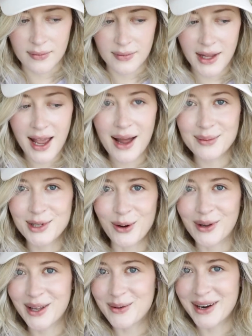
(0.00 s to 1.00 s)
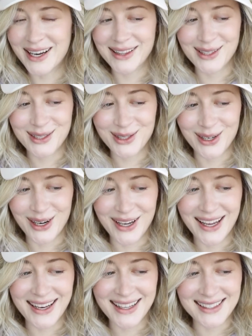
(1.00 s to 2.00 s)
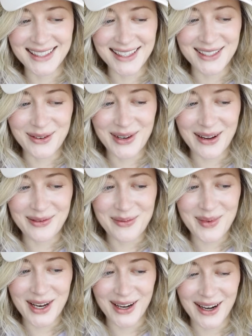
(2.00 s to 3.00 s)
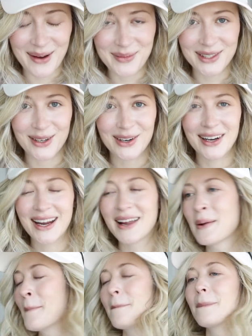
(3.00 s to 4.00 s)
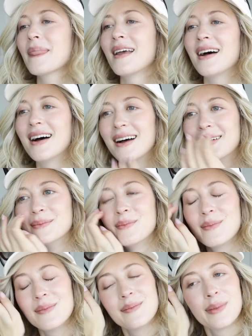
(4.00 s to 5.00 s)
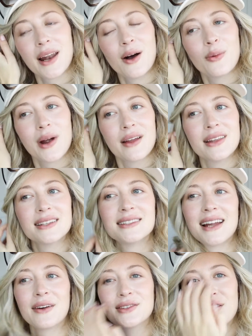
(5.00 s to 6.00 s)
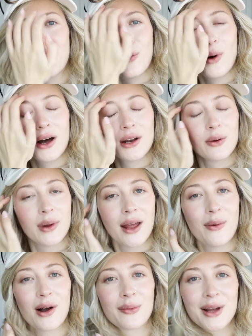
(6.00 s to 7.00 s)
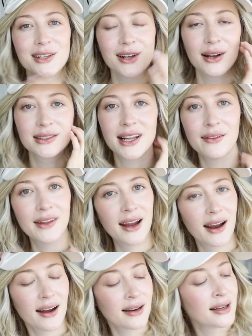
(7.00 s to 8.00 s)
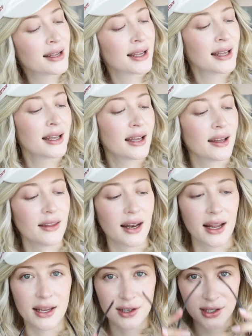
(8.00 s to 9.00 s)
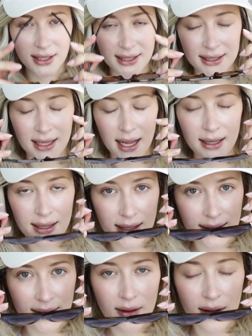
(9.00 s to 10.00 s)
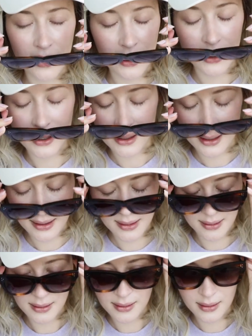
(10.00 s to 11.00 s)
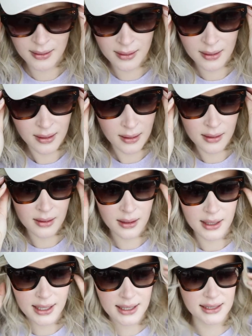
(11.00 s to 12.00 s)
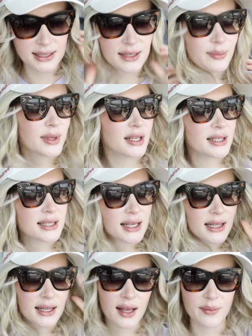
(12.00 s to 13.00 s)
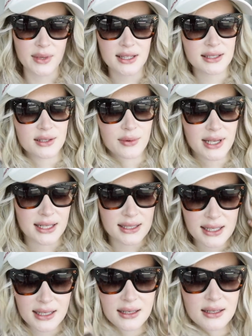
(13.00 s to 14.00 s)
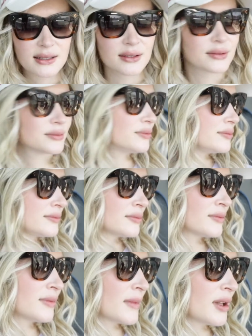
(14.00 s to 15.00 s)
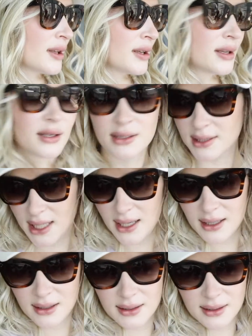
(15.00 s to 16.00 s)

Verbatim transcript: Yeah, I'm totally wearing this crooked because I don't have a mirror, I'm sorry. But I'll wear this down to the water when I walk my dog down there, and then I can just slide these on. Easy peasy, lemon squeezy. See?